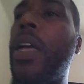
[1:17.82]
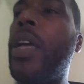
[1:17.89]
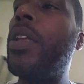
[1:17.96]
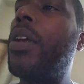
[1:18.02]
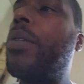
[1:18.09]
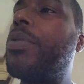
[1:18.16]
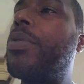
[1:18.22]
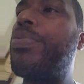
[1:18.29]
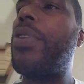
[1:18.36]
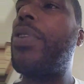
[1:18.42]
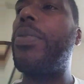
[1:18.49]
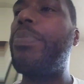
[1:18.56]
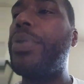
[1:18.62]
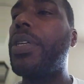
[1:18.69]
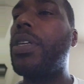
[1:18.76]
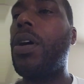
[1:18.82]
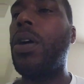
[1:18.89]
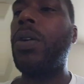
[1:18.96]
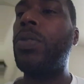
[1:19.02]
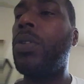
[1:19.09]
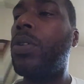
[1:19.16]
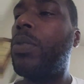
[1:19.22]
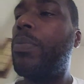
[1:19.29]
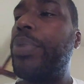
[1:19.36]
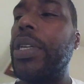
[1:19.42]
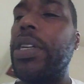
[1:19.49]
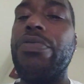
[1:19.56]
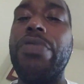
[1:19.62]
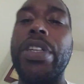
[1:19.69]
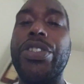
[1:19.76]
the brother B.O. Be
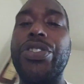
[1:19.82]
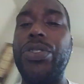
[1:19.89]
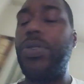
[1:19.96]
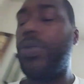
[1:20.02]
Original